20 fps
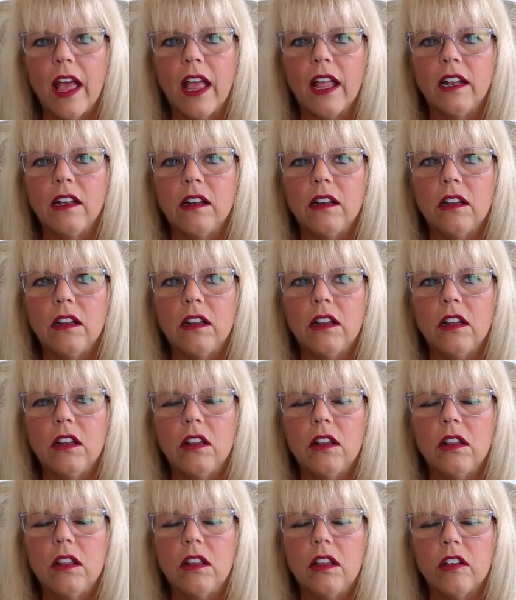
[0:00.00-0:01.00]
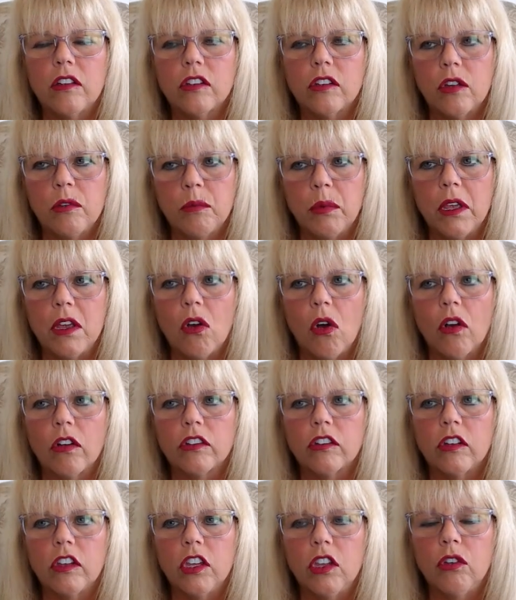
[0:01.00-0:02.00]
and this could be
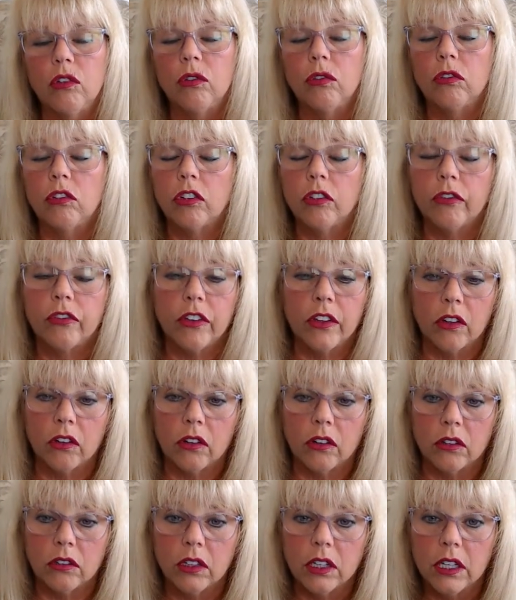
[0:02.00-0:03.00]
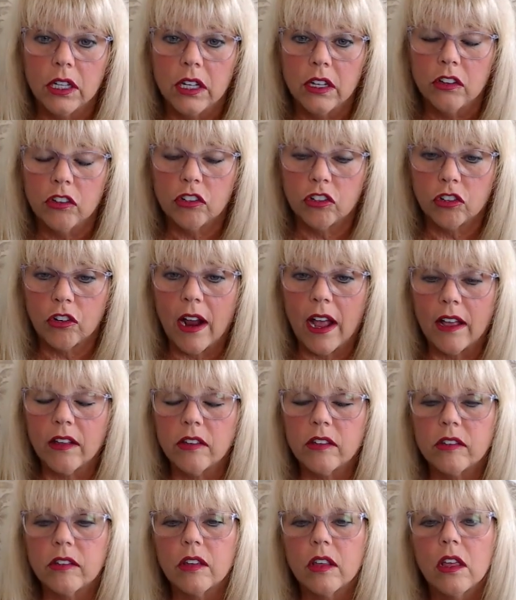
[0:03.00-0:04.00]
causing you to feel
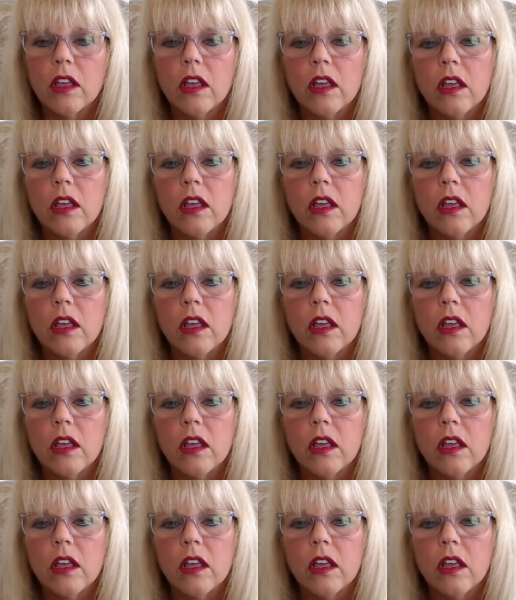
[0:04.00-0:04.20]
stress,